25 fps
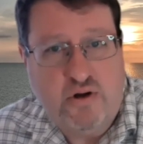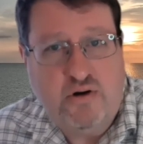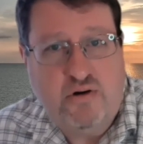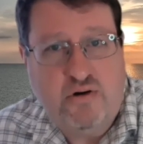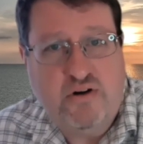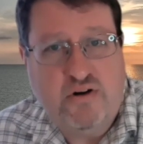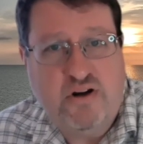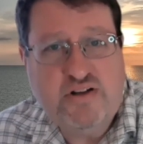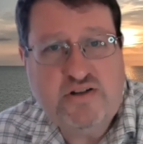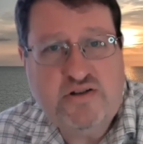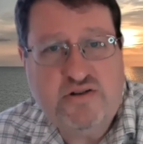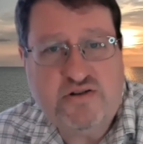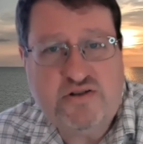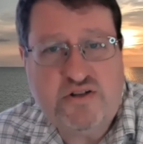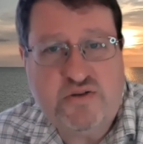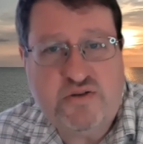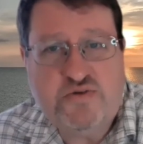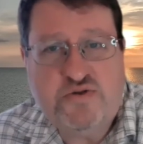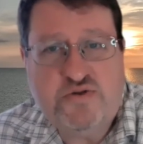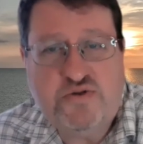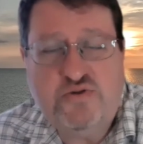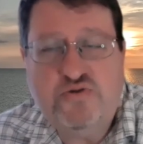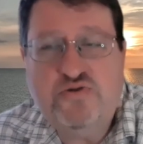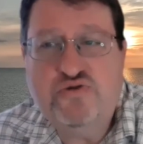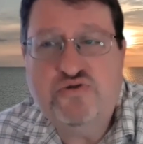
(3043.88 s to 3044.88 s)
Right. So some
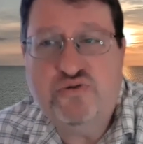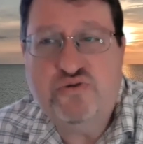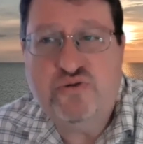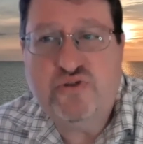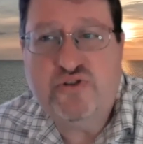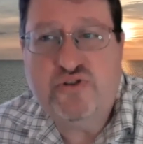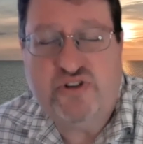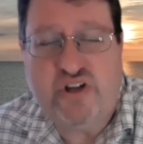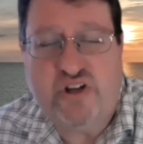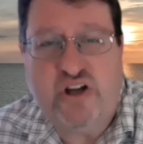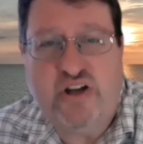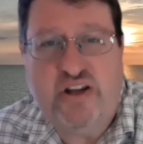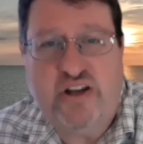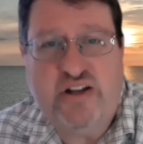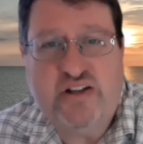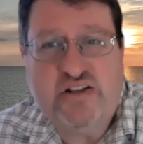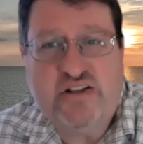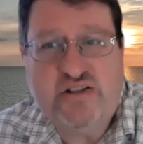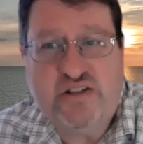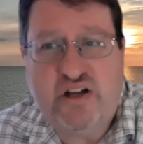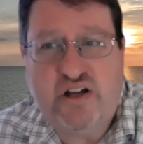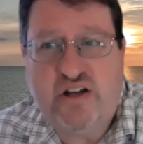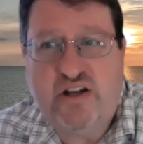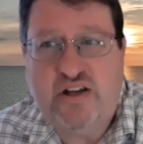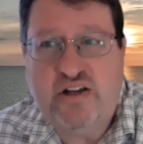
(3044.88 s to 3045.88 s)
students will study and
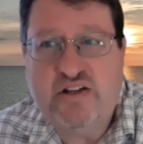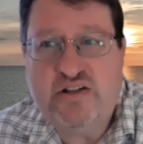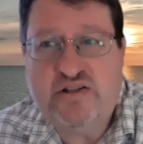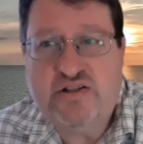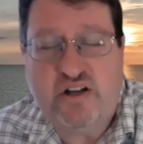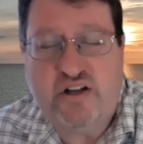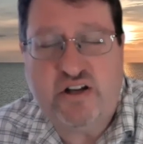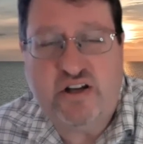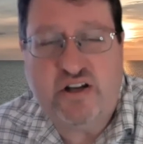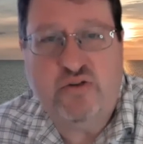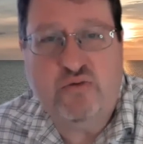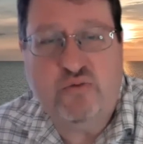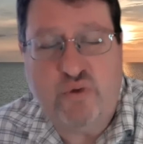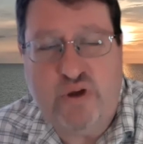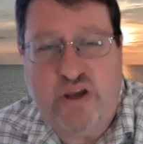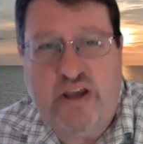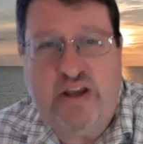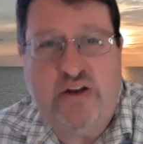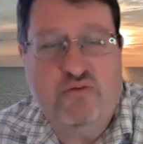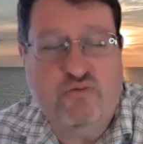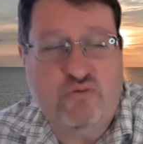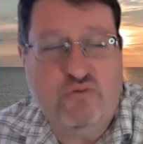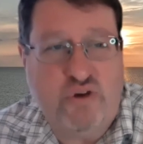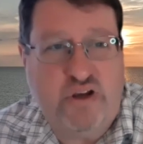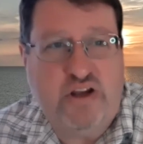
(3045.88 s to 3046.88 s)
study and study and
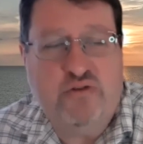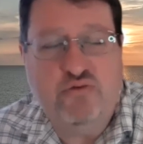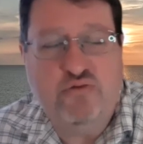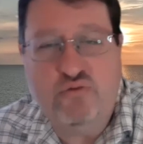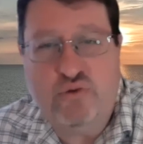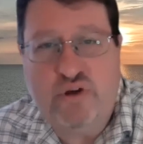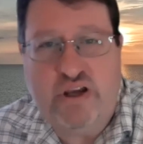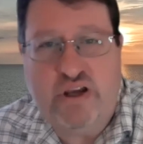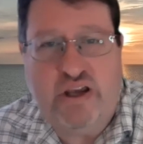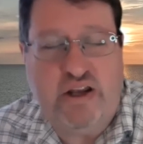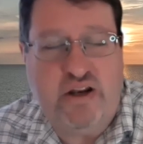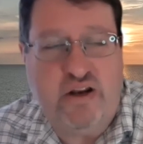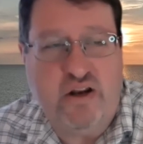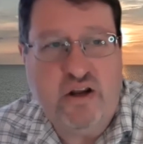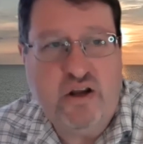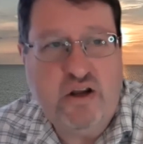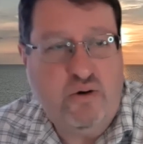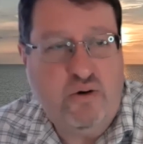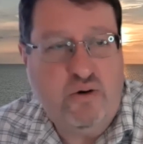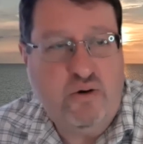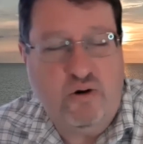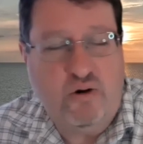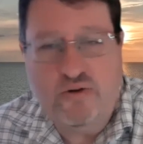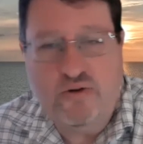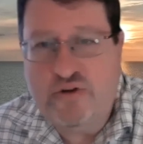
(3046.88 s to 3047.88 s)
read
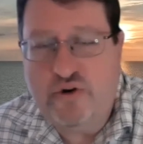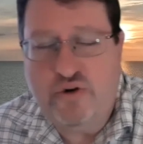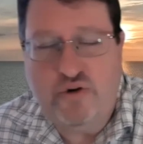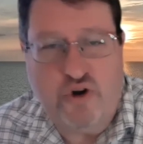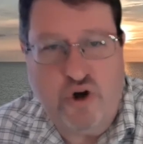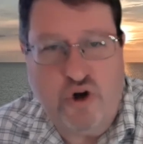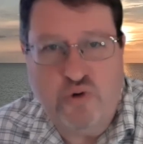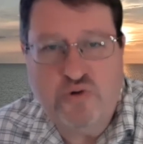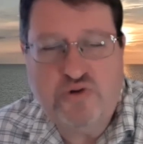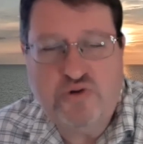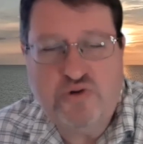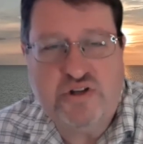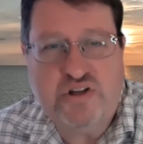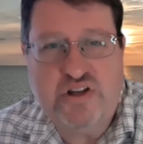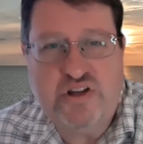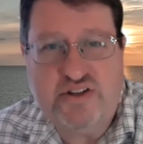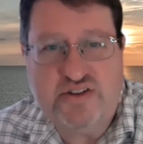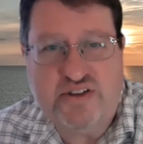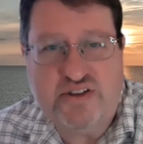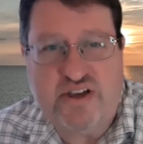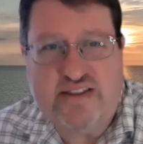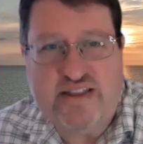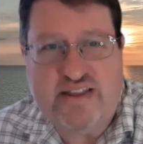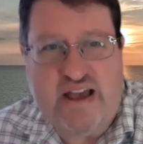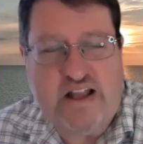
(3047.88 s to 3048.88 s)
all their notes and things
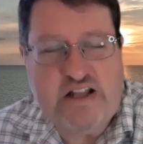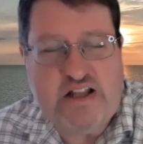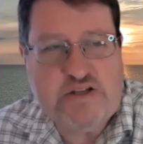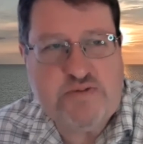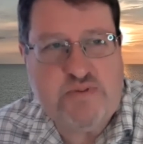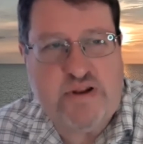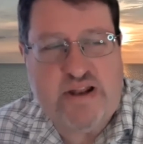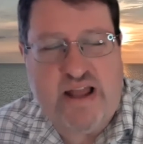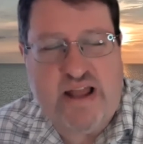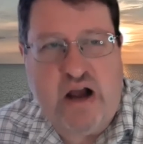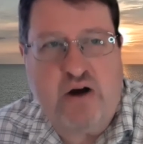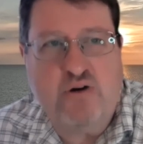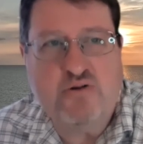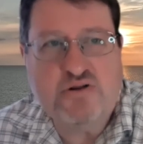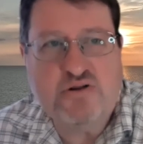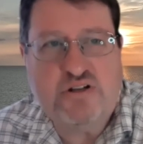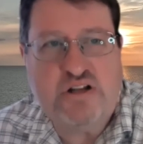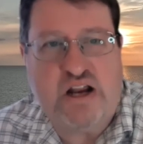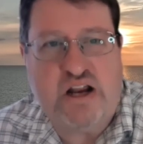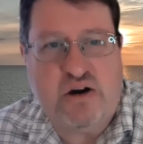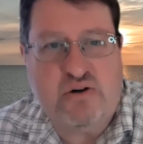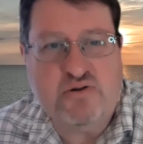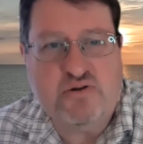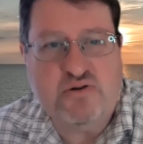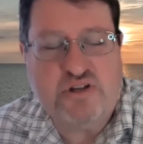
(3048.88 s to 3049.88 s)
like that and spend hours and
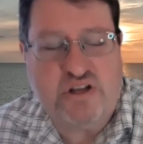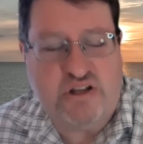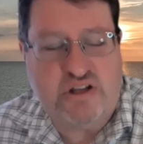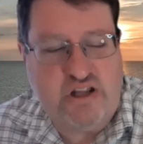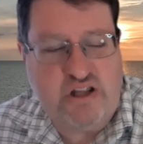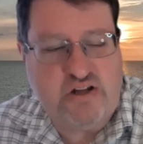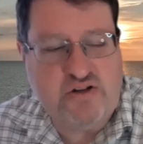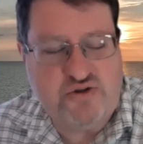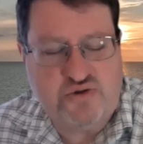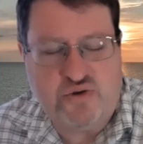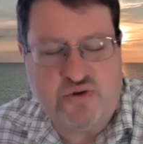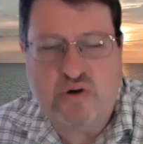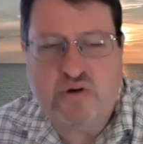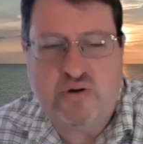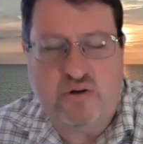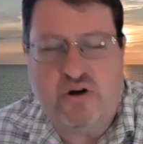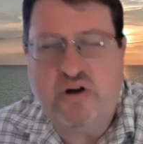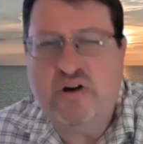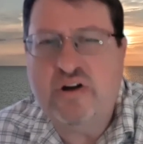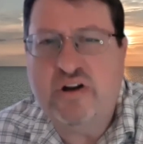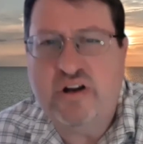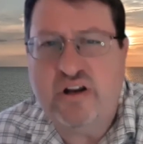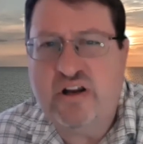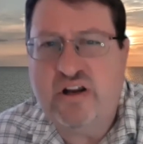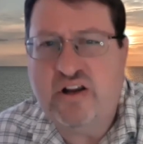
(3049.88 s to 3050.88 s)
hours and then struggle
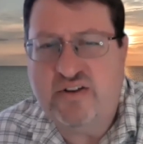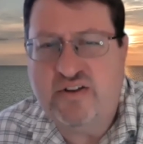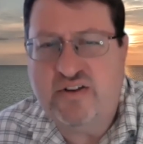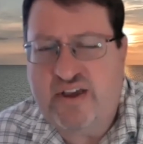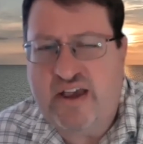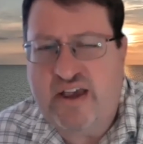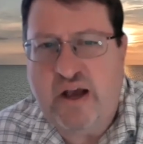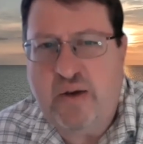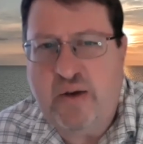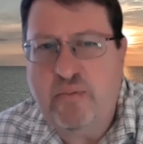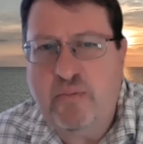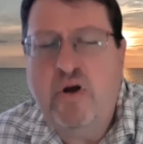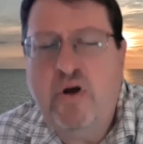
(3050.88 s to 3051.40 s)
on an exam.